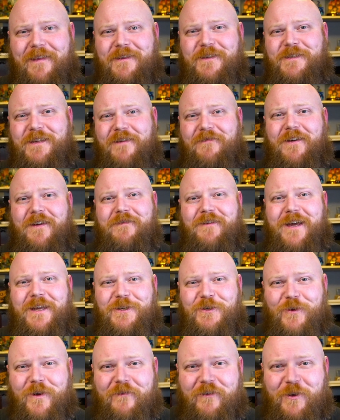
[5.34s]
stuff I've got
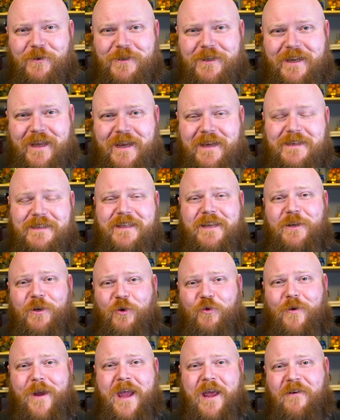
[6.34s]
to review today is the
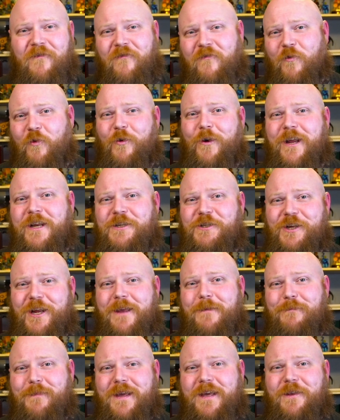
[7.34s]
Luoran 4-inch
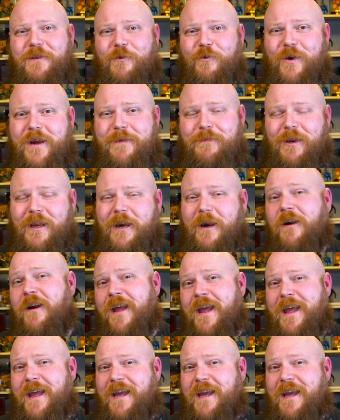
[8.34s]
MP3 player.